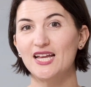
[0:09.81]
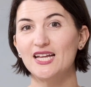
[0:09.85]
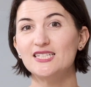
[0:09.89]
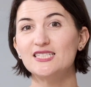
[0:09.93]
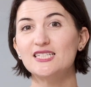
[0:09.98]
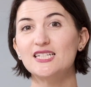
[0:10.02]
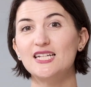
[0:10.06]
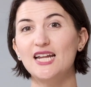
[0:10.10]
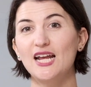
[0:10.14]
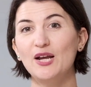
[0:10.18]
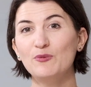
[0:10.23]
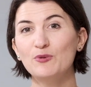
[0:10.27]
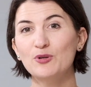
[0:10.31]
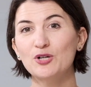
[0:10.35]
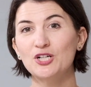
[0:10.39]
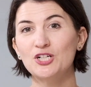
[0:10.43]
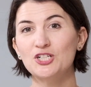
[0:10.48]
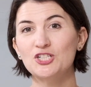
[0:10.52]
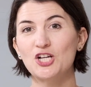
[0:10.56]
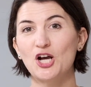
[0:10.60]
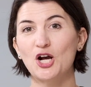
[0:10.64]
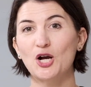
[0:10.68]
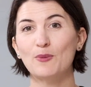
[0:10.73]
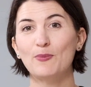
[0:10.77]
Today, we're going to
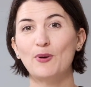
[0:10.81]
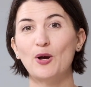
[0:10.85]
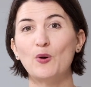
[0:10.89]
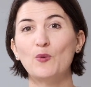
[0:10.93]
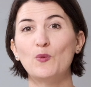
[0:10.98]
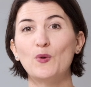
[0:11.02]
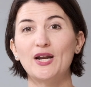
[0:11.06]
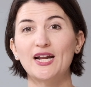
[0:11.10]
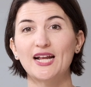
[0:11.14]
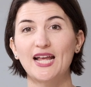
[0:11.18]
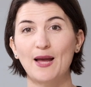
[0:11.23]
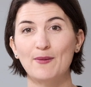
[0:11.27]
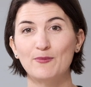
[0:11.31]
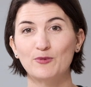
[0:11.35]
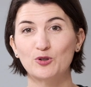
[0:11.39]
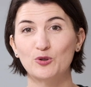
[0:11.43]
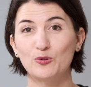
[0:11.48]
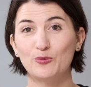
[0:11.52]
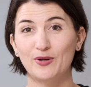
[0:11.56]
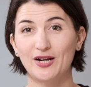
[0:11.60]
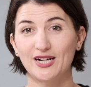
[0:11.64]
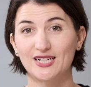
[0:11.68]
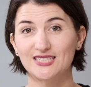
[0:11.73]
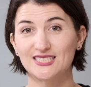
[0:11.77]
talk about what a chemical
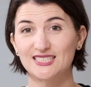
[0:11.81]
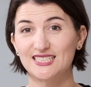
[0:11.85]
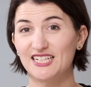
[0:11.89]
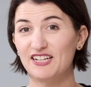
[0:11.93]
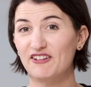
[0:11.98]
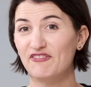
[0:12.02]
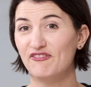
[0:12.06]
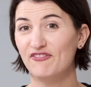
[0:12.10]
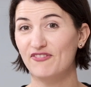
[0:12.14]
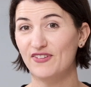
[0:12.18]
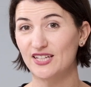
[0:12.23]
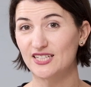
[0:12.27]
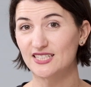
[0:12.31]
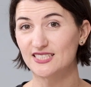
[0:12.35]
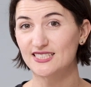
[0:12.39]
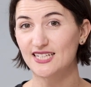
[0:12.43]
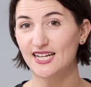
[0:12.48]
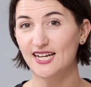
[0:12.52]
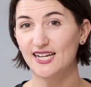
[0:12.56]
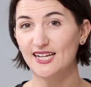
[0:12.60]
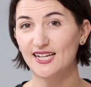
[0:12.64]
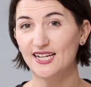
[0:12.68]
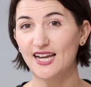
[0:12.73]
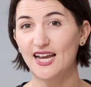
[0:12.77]
pregnancy feels
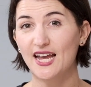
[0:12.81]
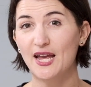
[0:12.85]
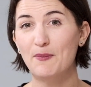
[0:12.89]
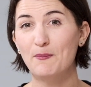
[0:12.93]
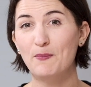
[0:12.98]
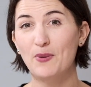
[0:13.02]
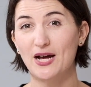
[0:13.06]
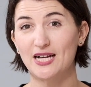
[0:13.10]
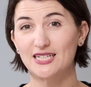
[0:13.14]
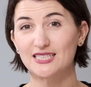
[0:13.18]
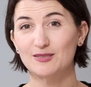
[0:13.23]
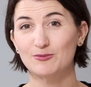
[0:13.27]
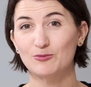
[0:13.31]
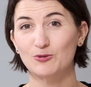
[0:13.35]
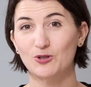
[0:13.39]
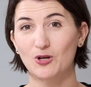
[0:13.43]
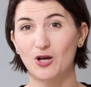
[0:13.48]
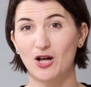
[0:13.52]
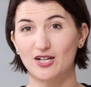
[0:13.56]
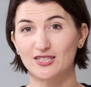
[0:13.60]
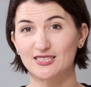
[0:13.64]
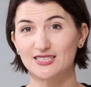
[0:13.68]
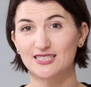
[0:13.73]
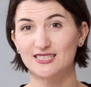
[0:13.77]
like and possible
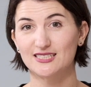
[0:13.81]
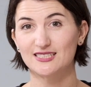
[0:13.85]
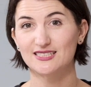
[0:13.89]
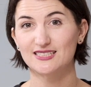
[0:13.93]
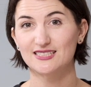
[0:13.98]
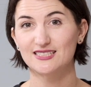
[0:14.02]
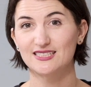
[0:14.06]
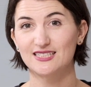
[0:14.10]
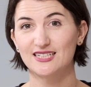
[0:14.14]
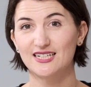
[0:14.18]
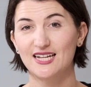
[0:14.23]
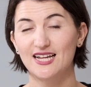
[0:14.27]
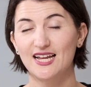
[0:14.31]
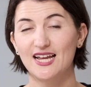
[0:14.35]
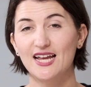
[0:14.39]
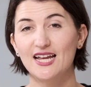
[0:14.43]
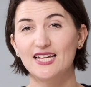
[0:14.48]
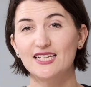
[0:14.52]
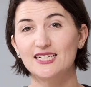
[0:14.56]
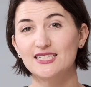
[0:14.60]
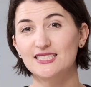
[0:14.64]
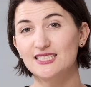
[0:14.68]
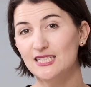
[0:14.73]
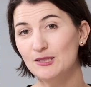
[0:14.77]
causes.
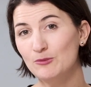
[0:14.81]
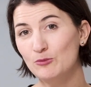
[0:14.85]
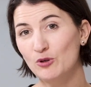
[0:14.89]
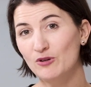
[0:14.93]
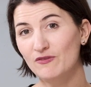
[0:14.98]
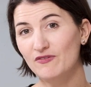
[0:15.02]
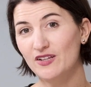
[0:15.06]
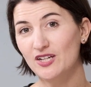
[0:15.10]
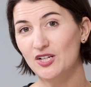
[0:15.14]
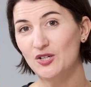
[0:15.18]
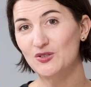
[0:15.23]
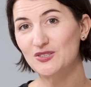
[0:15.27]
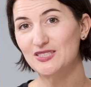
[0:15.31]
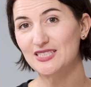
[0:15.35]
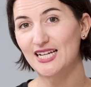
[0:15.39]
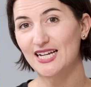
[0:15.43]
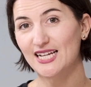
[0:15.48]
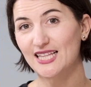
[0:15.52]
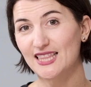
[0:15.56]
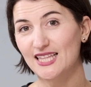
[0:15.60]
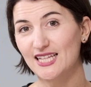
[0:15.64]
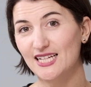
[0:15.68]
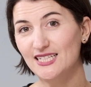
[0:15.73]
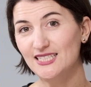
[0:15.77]
To see more videos
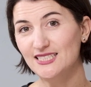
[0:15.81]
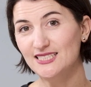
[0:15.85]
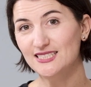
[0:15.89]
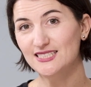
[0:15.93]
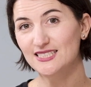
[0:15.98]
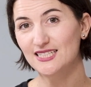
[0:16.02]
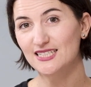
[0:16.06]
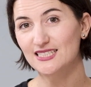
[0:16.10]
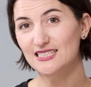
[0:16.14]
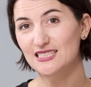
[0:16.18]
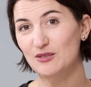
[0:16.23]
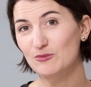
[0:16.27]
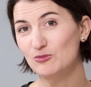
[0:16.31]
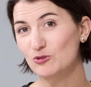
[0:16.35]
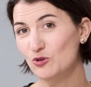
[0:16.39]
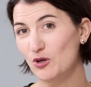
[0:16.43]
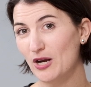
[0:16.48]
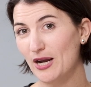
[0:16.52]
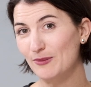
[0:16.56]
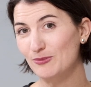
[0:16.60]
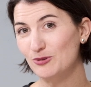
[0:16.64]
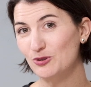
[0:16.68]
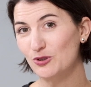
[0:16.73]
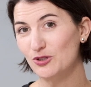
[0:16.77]
like this,
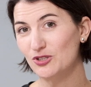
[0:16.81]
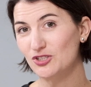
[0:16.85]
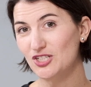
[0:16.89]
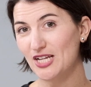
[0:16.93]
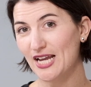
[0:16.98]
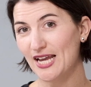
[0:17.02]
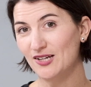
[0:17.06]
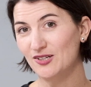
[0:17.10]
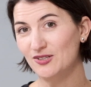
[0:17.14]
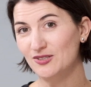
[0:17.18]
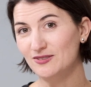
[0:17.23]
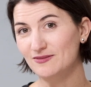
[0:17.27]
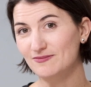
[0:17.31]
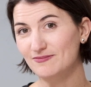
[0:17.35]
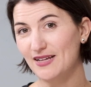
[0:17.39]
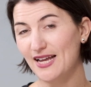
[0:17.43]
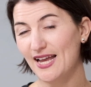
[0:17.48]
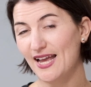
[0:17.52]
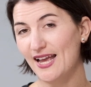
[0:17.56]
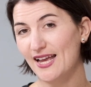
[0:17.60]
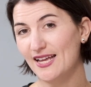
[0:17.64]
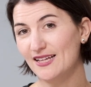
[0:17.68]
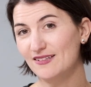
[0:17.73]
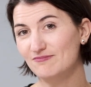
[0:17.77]
subscribe to our channel
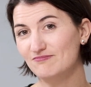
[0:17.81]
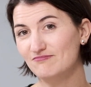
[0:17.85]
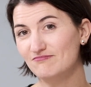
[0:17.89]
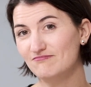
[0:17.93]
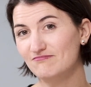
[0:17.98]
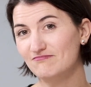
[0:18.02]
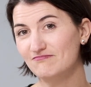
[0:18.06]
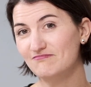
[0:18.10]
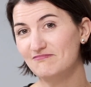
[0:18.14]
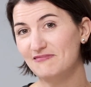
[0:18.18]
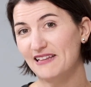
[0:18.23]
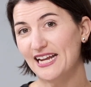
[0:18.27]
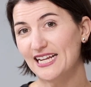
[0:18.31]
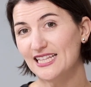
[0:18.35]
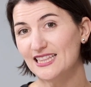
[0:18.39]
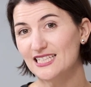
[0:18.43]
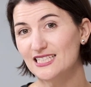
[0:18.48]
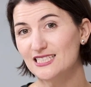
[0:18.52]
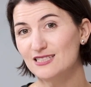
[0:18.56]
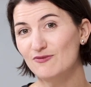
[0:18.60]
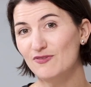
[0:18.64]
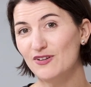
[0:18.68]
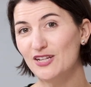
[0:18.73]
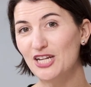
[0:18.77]
and like
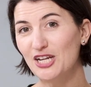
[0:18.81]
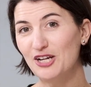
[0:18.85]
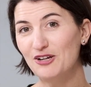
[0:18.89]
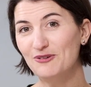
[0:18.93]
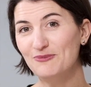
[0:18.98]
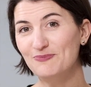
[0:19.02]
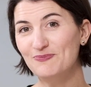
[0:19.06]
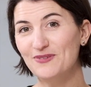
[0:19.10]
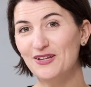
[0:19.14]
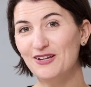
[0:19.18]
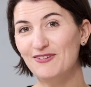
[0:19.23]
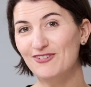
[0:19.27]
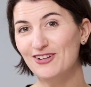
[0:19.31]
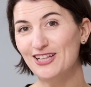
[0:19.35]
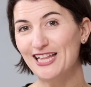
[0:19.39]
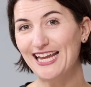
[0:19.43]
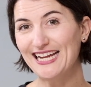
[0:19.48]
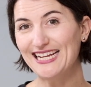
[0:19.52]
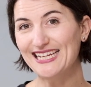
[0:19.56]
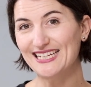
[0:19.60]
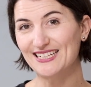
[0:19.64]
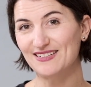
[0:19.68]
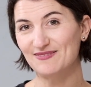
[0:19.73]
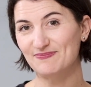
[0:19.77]
this video if you
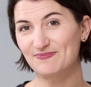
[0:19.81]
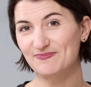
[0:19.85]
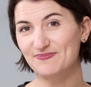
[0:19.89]
like it.